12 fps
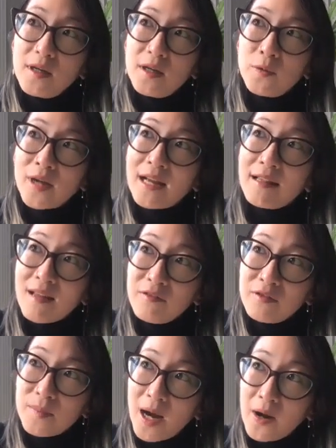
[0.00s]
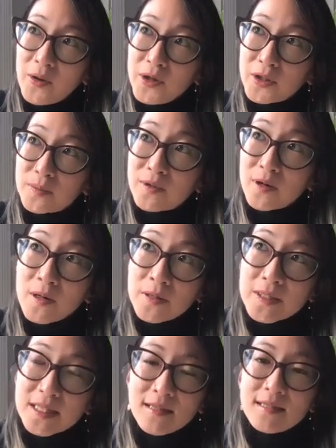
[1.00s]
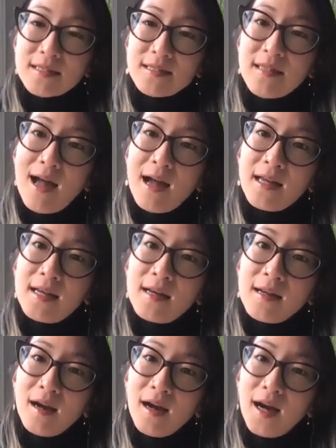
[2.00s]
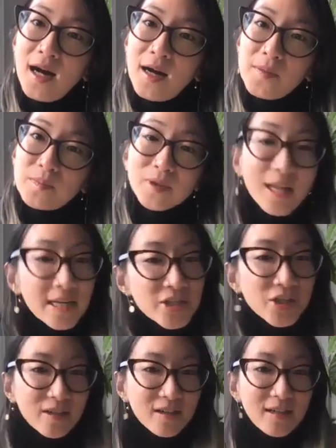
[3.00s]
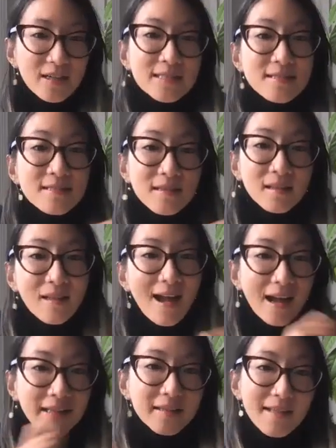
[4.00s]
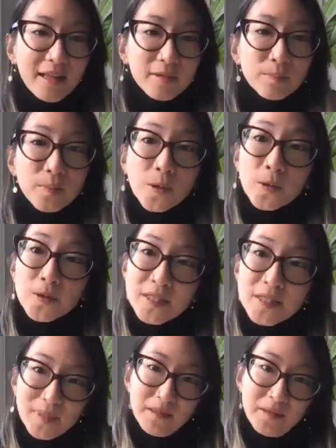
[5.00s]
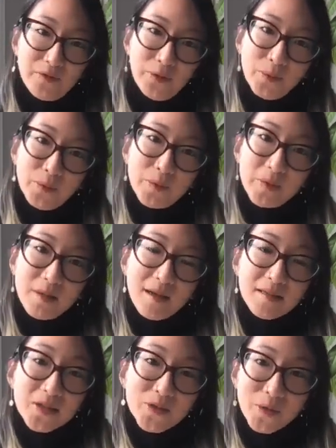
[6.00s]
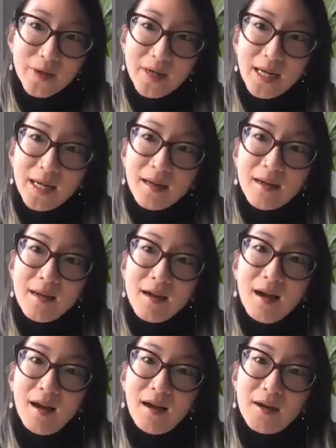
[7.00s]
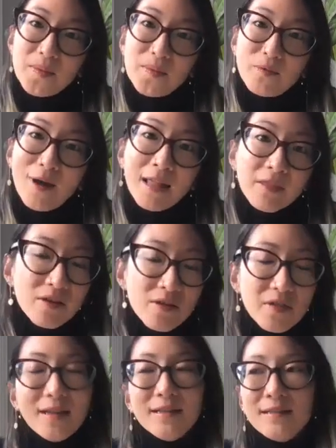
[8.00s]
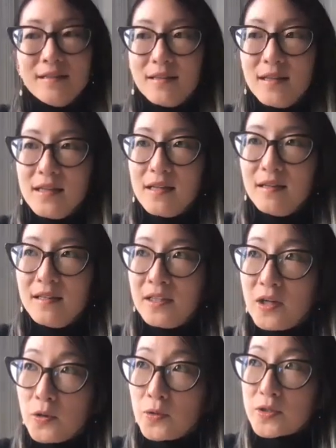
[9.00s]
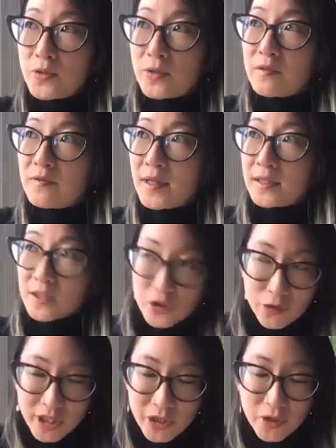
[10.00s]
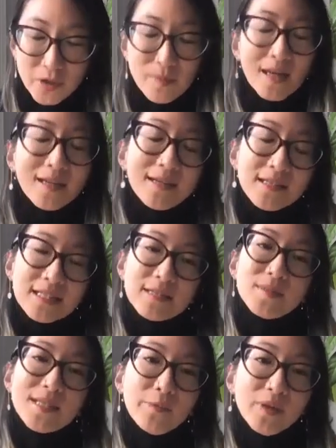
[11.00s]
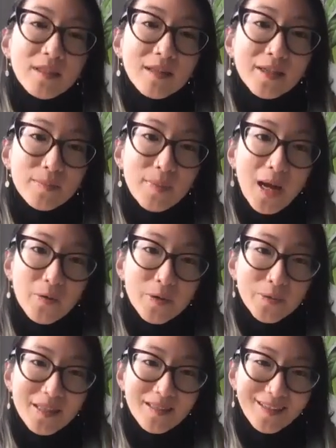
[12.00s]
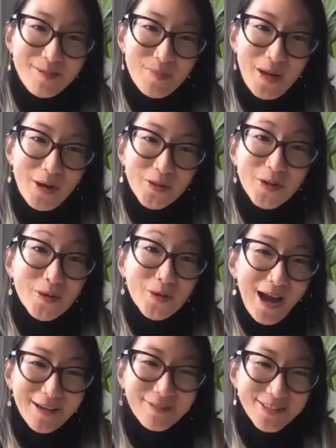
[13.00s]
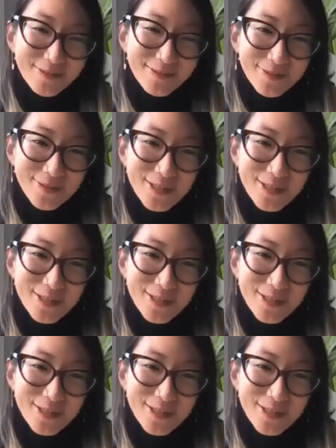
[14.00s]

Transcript: What I love about your prose is that pleasure is the line that pulls me through a story, rather than, you know, sort of like the traditional mechanisms that we think about when we think about the craft of